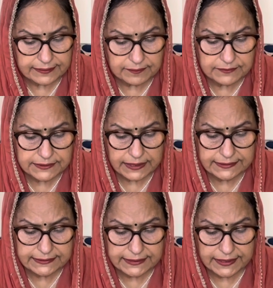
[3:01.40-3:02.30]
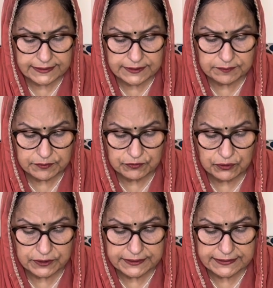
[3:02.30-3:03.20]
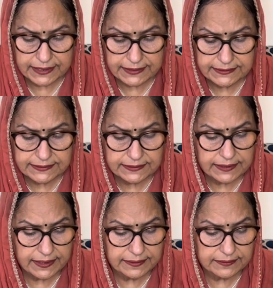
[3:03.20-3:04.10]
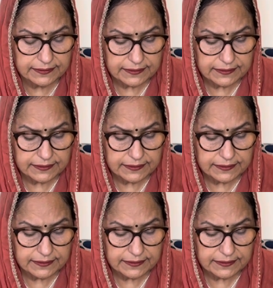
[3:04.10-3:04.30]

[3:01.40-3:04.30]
comes and stands before his eyes in the end.